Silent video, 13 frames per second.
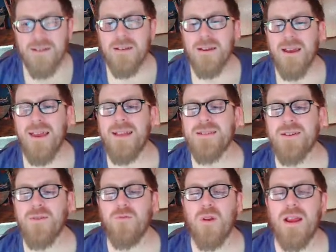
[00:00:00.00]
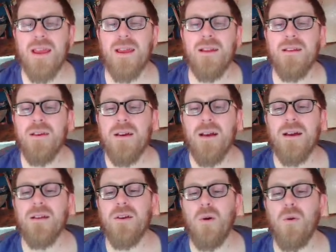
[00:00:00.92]
It's green,
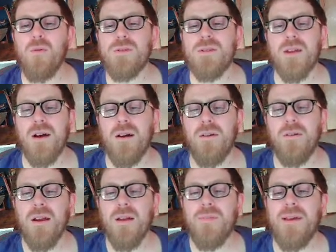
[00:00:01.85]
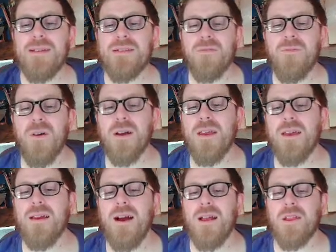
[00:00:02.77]
and also there's a
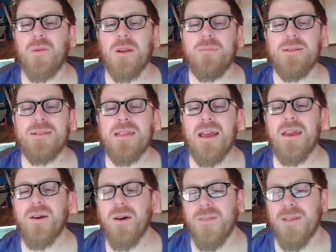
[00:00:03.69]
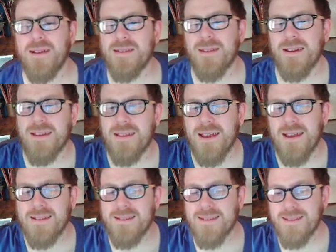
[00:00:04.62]
fucking colouring mistake on this. Look at
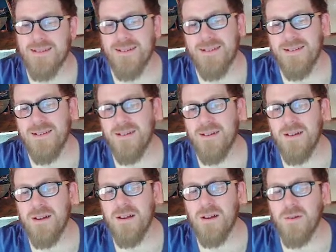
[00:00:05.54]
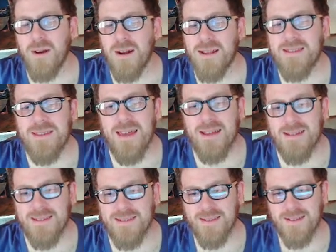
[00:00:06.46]
this. What is
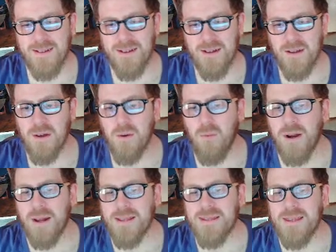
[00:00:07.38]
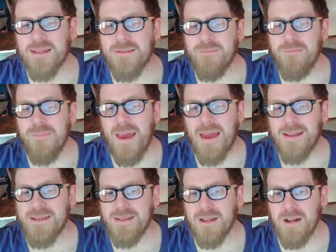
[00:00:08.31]
this? What is this
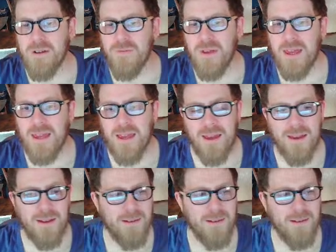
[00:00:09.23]
mess over here?